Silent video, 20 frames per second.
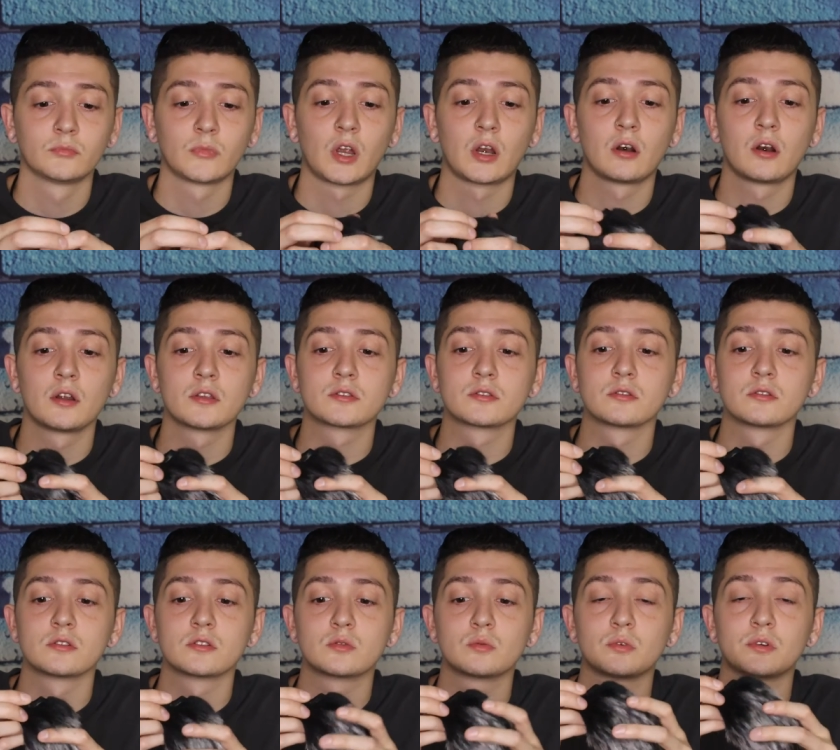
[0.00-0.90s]
Alright,
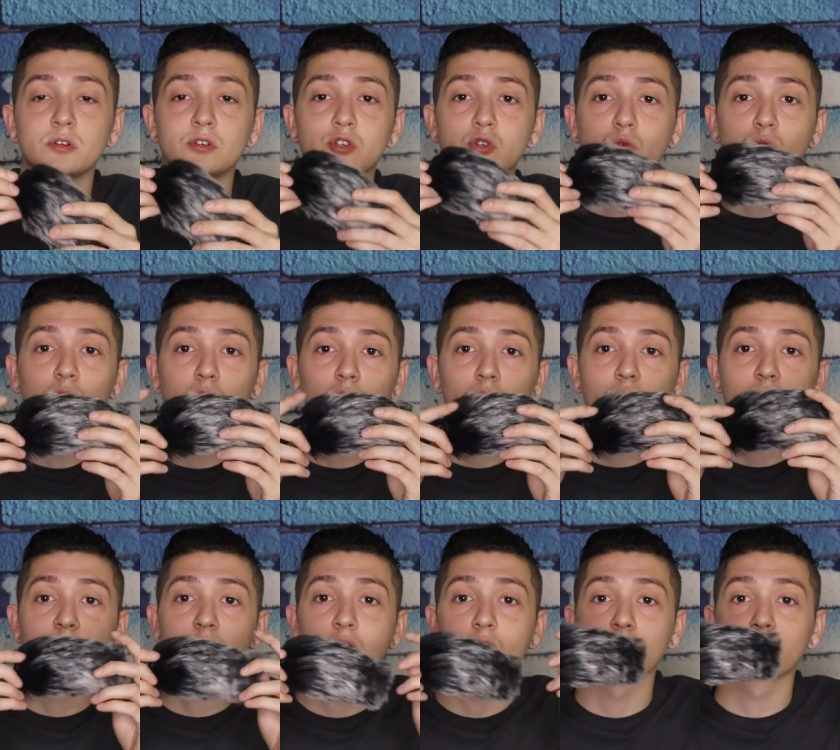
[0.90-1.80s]
so this is what your squirrel
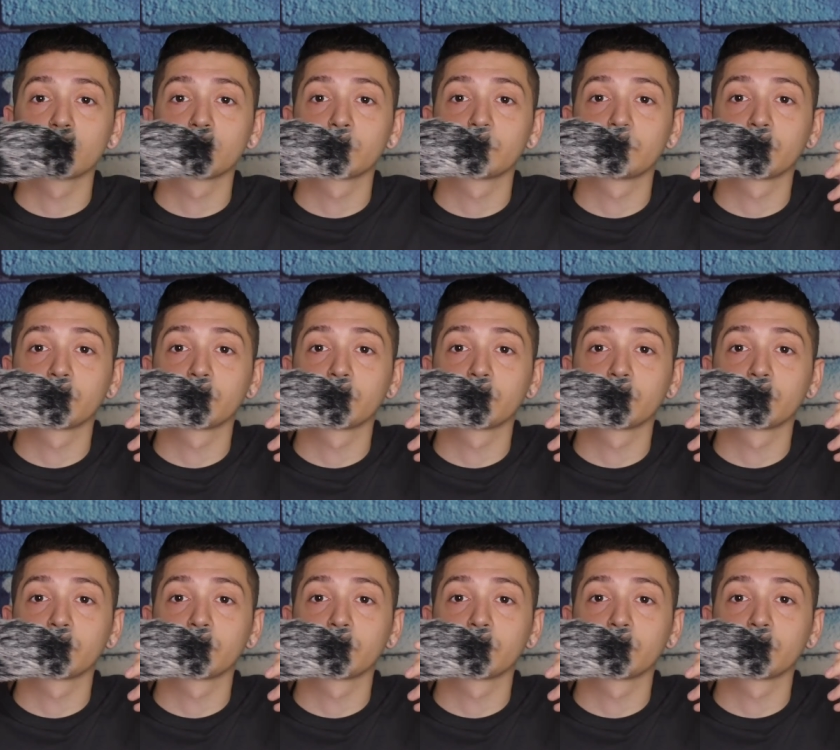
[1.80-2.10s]
looks like.